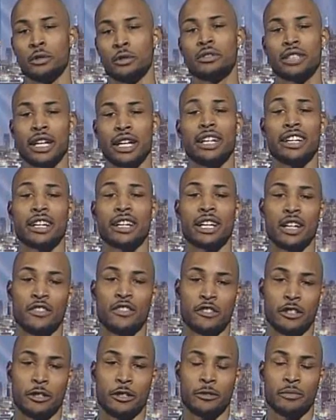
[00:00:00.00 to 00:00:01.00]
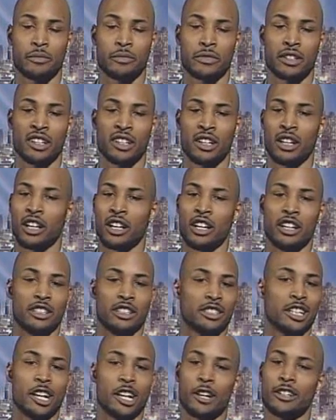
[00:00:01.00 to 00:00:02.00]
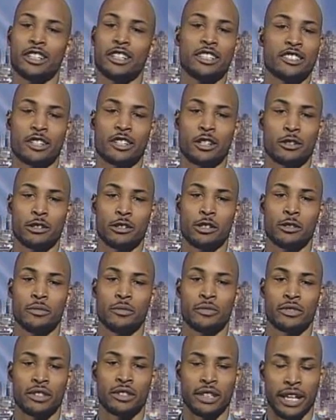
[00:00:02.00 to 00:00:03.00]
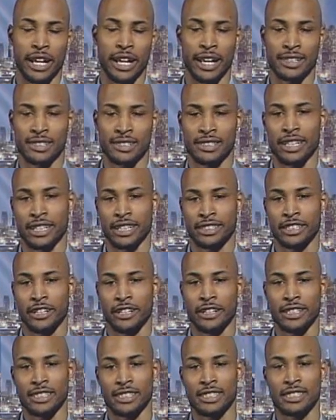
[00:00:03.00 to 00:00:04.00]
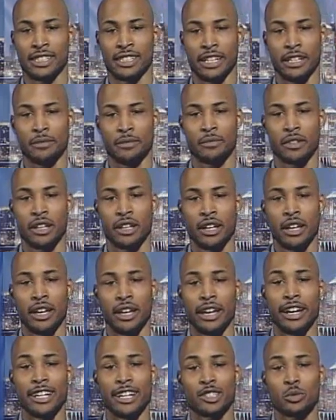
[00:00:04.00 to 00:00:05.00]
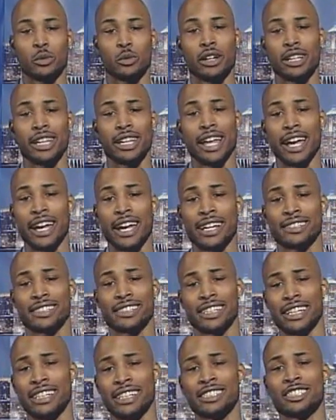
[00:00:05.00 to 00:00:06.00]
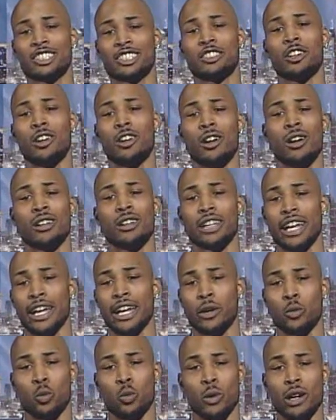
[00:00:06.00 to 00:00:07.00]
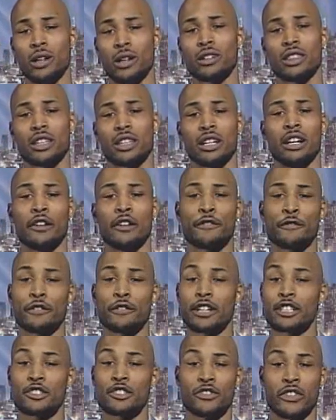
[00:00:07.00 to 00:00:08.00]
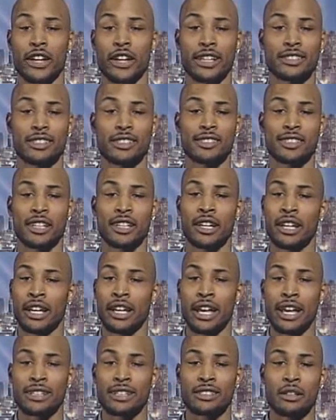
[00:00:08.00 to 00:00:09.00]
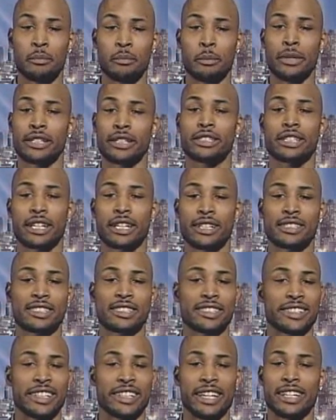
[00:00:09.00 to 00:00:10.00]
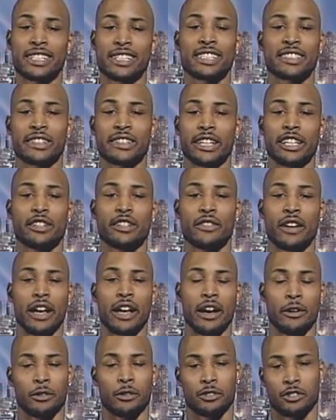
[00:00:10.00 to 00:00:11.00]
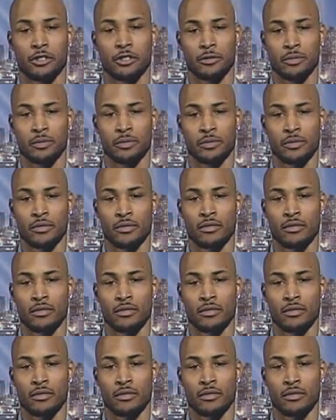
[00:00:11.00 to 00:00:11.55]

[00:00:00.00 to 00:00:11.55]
lieutenant governor, attorney general, and secretary of state, as well as install a wealth of fresh faces into Michigan's legislative house.